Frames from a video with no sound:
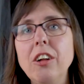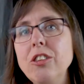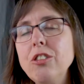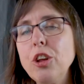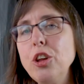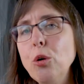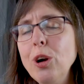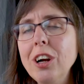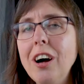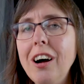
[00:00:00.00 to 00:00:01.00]
Does
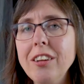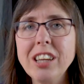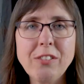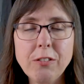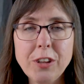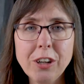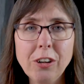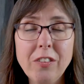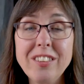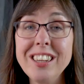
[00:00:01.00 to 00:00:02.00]
your cause have a
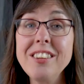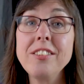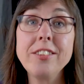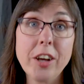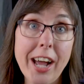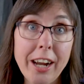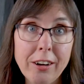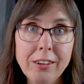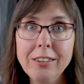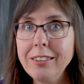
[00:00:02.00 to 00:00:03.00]
vehicle that's in
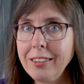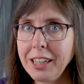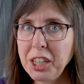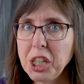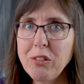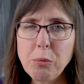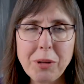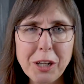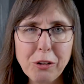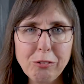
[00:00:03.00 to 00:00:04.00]
dire need of a
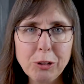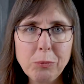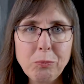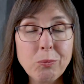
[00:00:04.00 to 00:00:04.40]
makeover?